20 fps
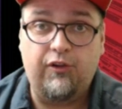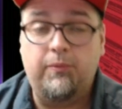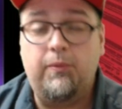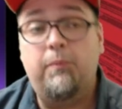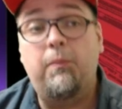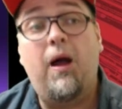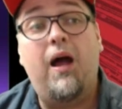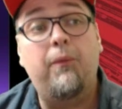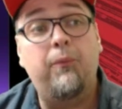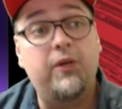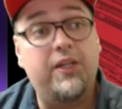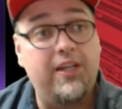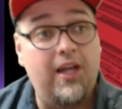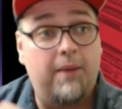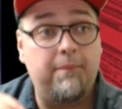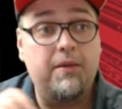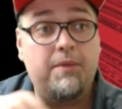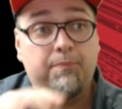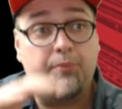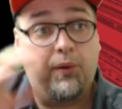them. I would not
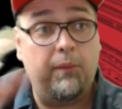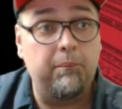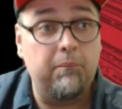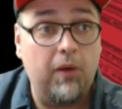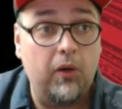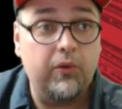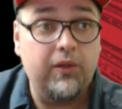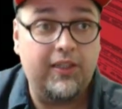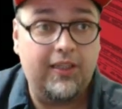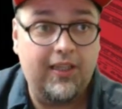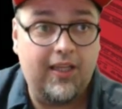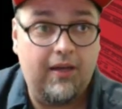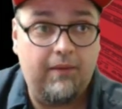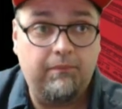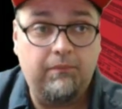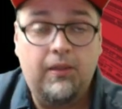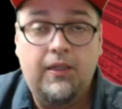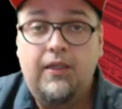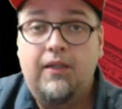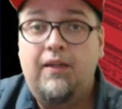be promoting
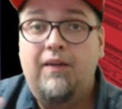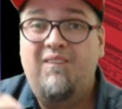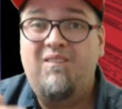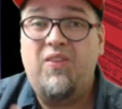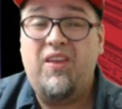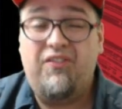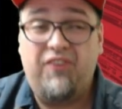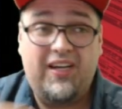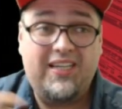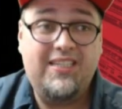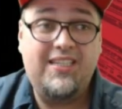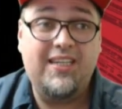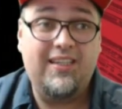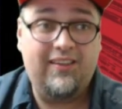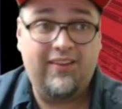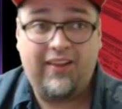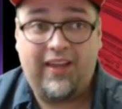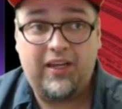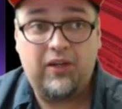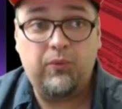them if I didn't
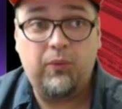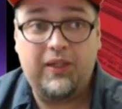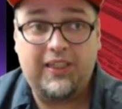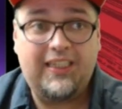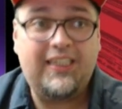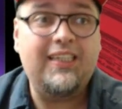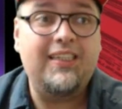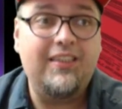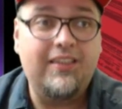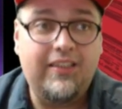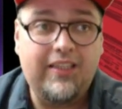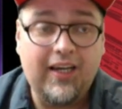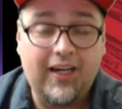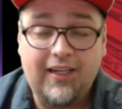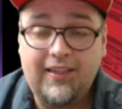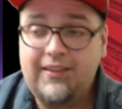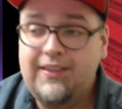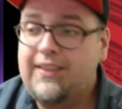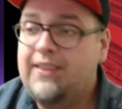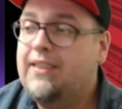like what he
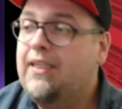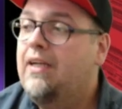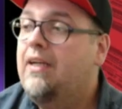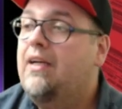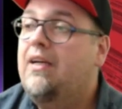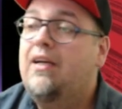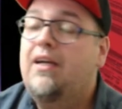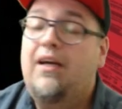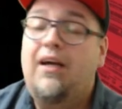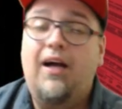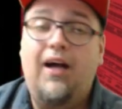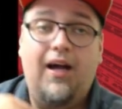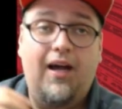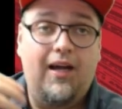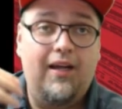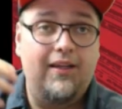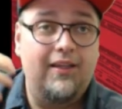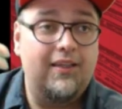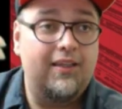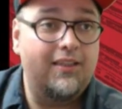does.
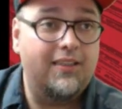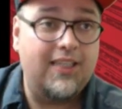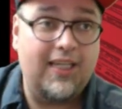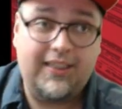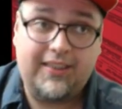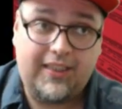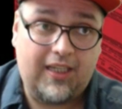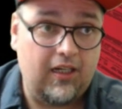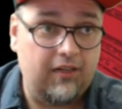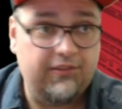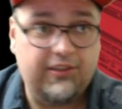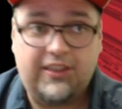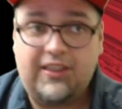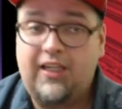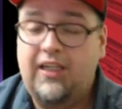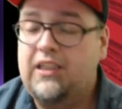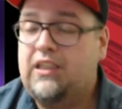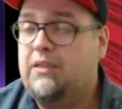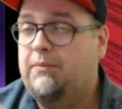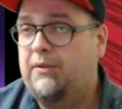Uh, it takes care of his
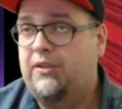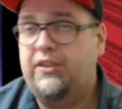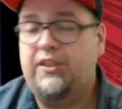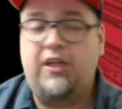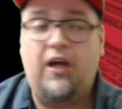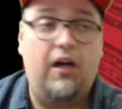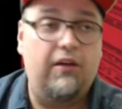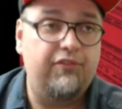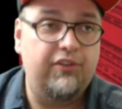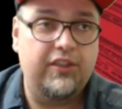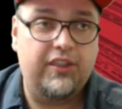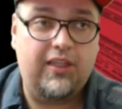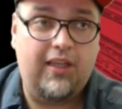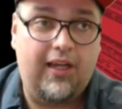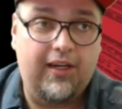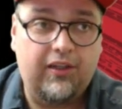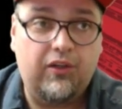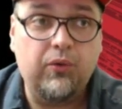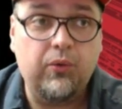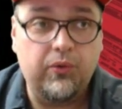customers, offers a lot
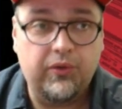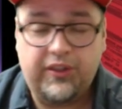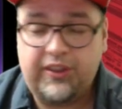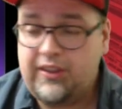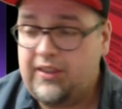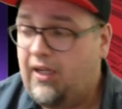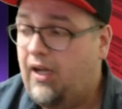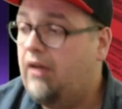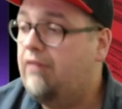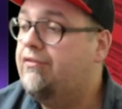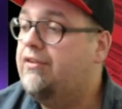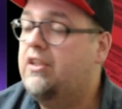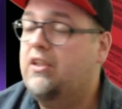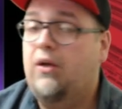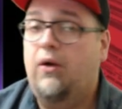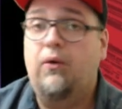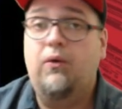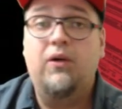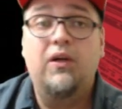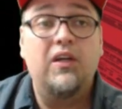of cool stuff.
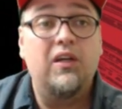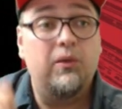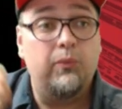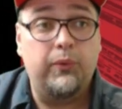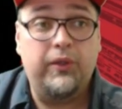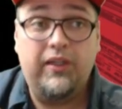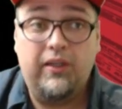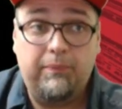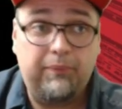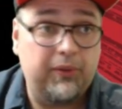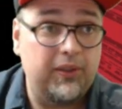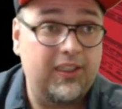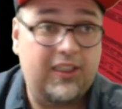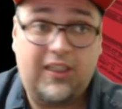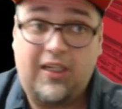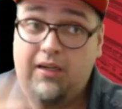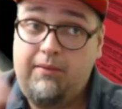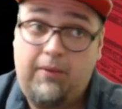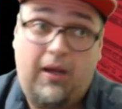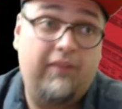So really appreciate
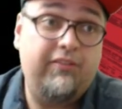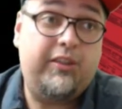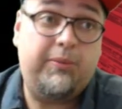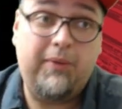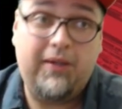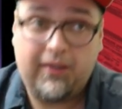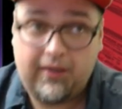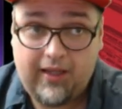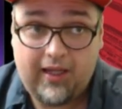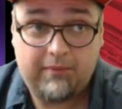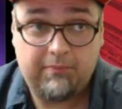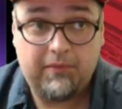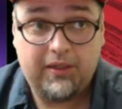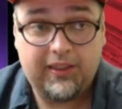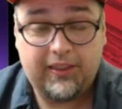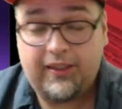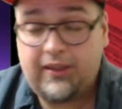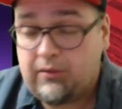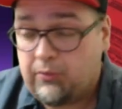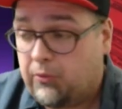him. I've spent a lot of
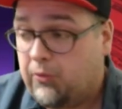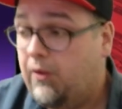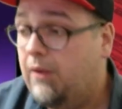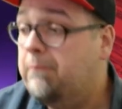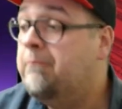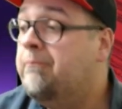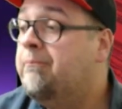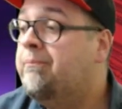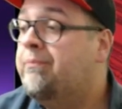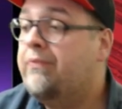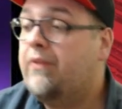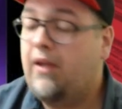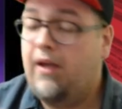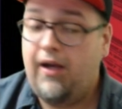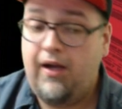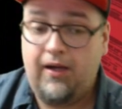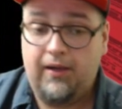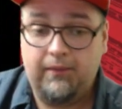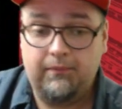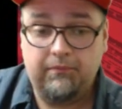money through him.
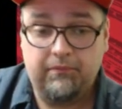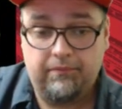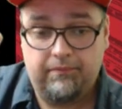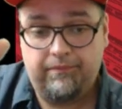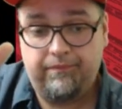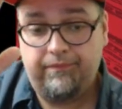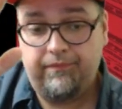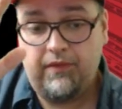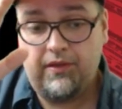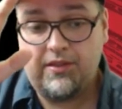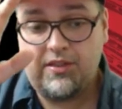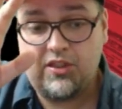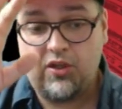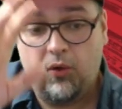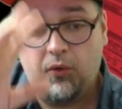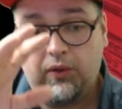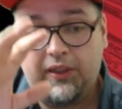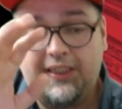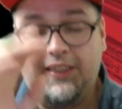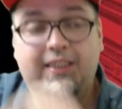Um,
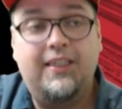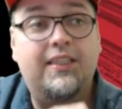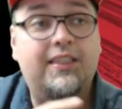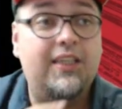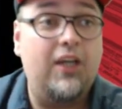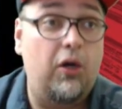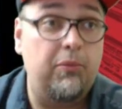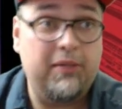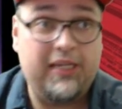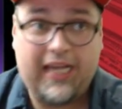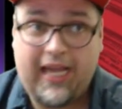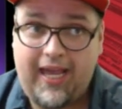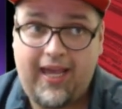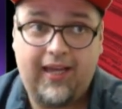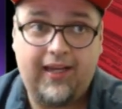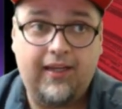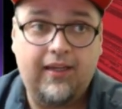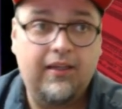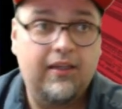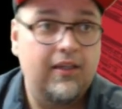so he did tell me, hey,